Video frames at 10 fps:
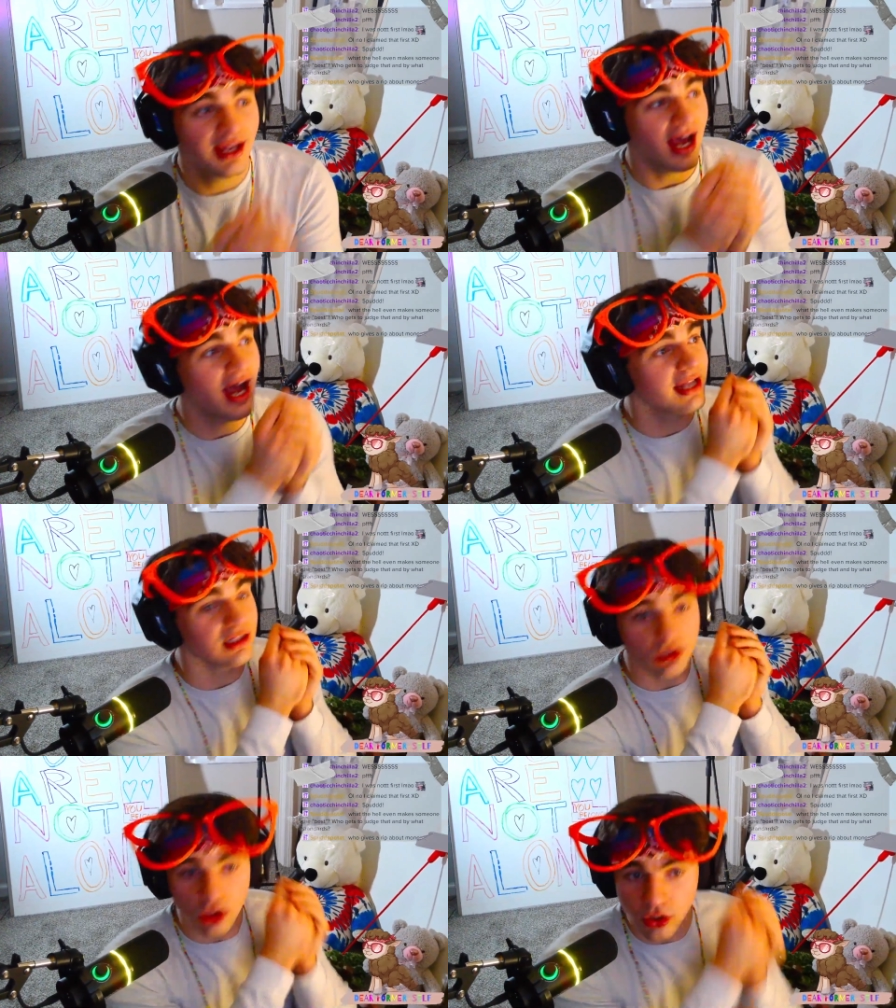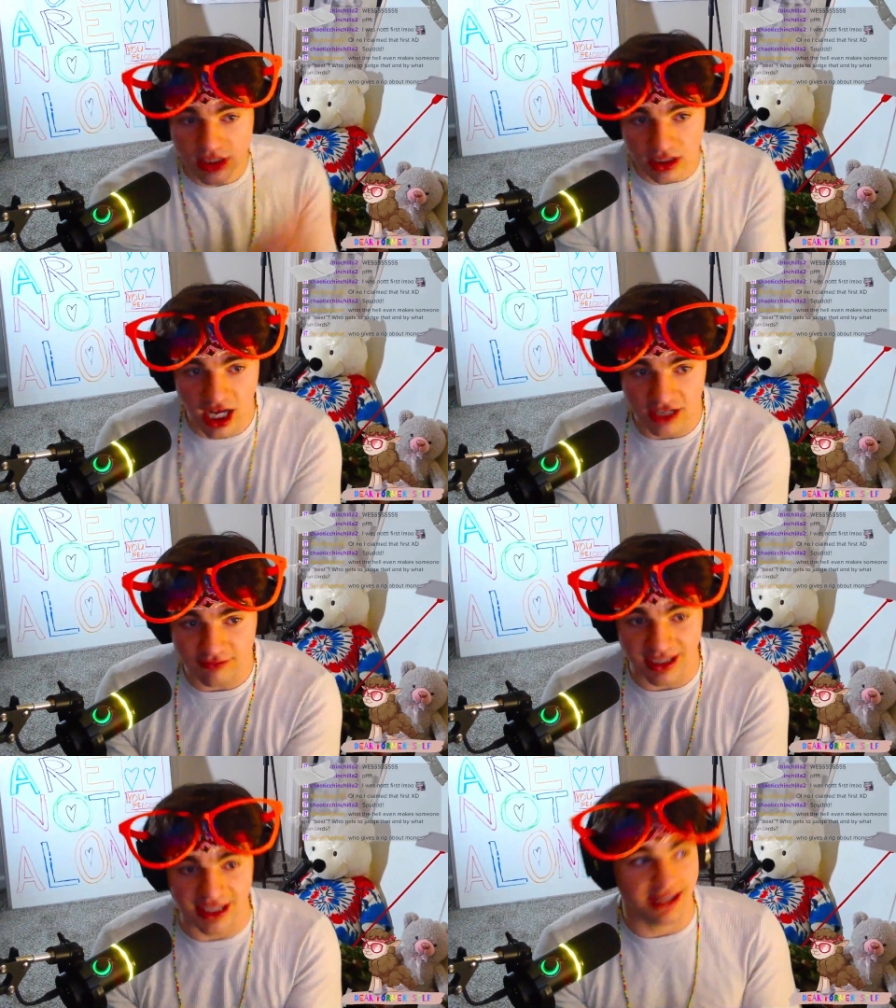I lose a lot of
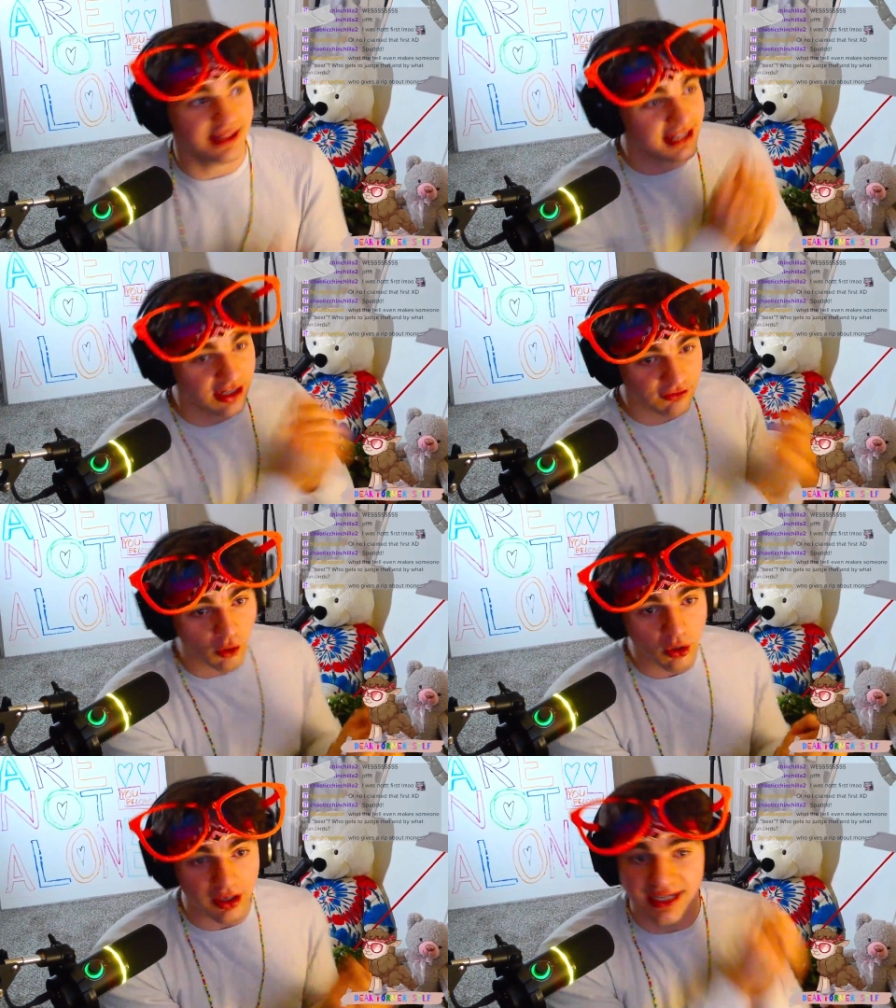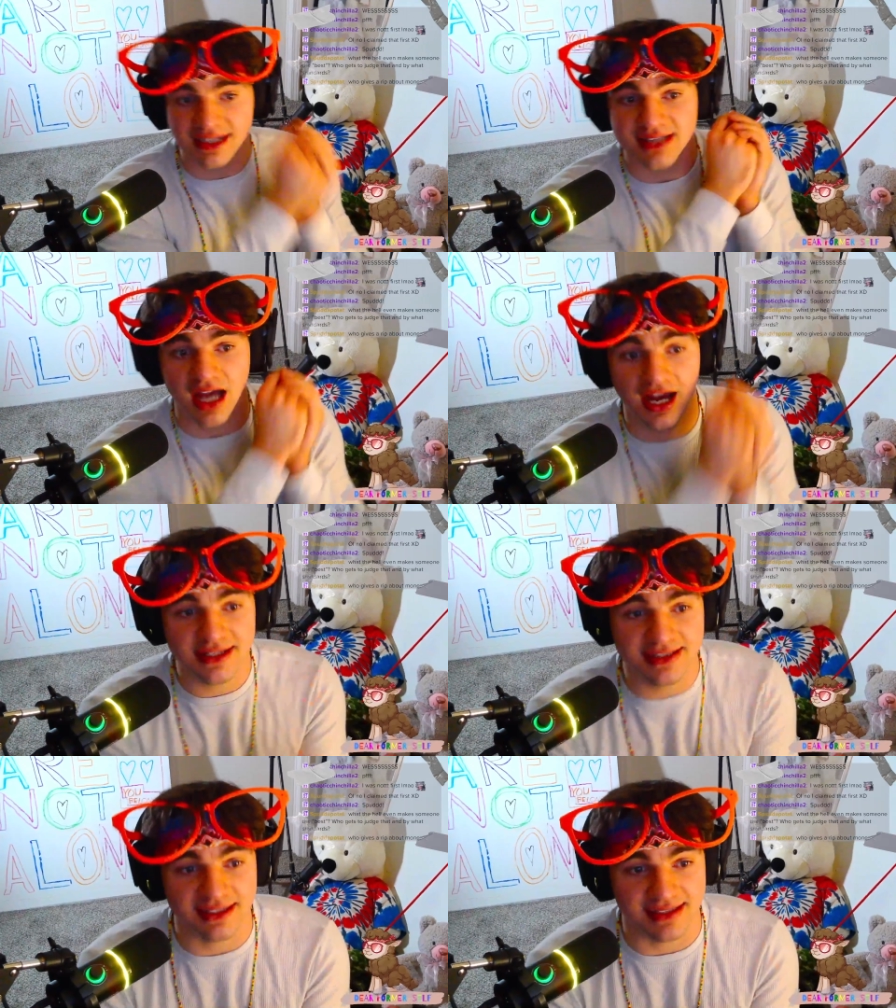money and therefore it is
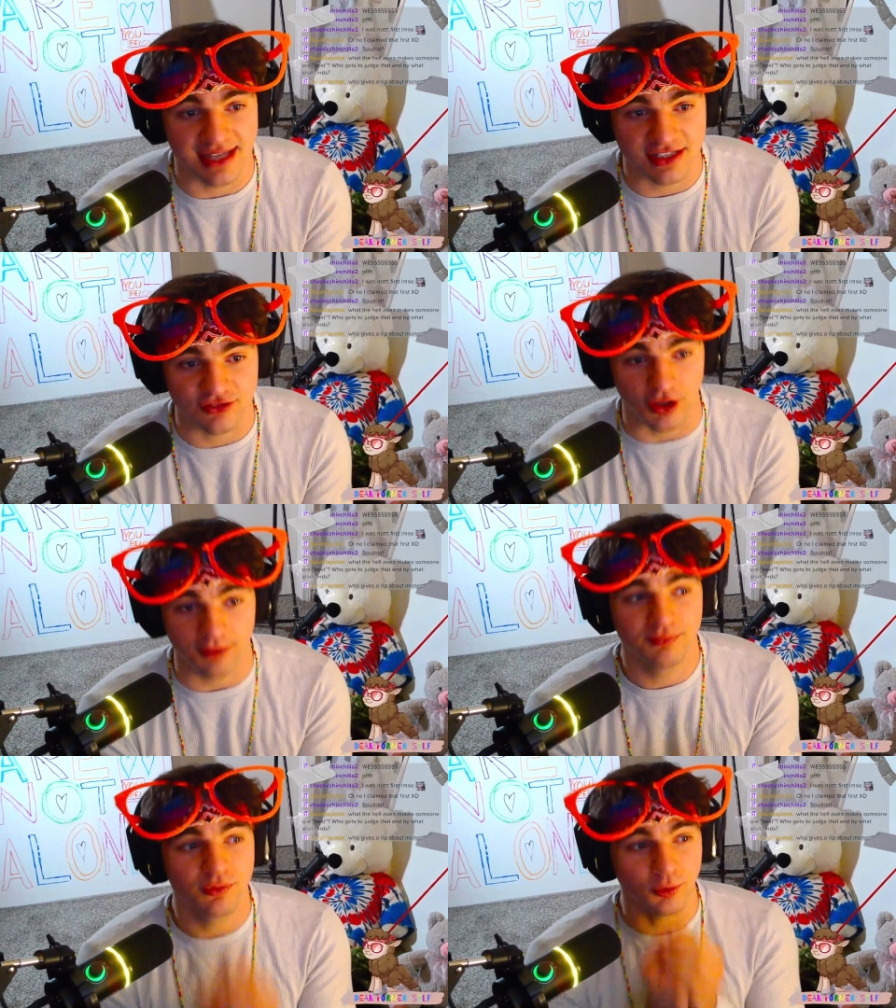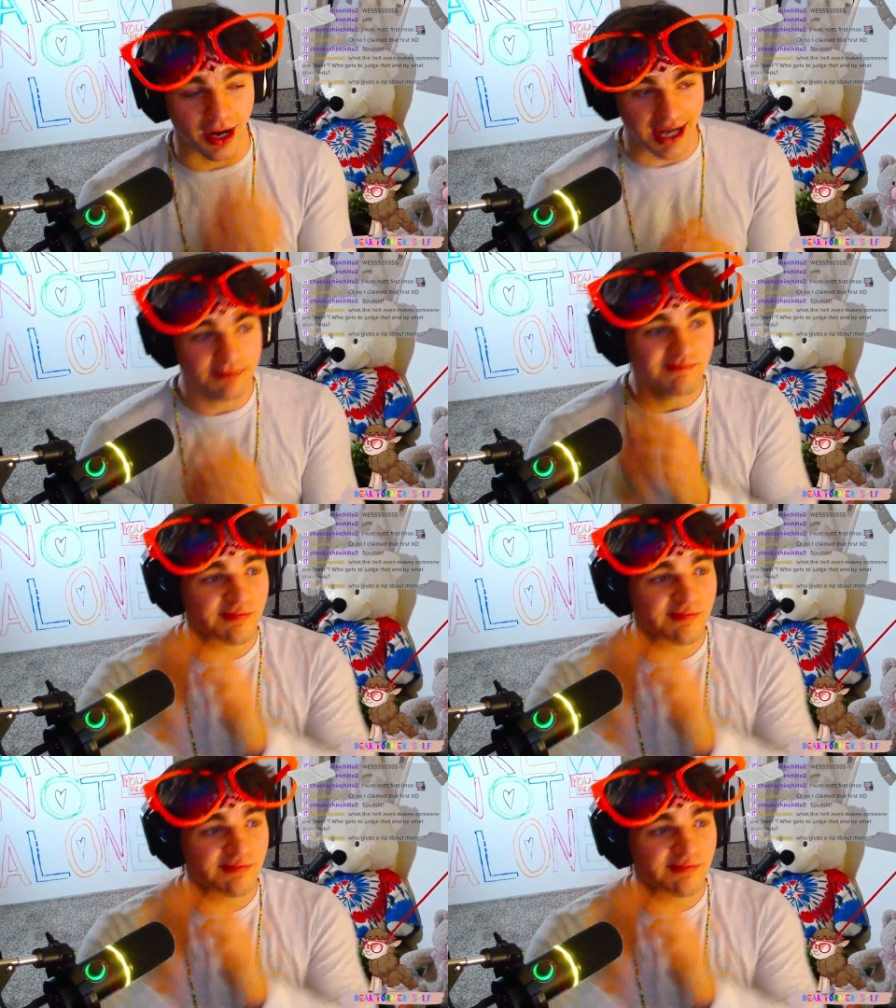unsuccessful, right?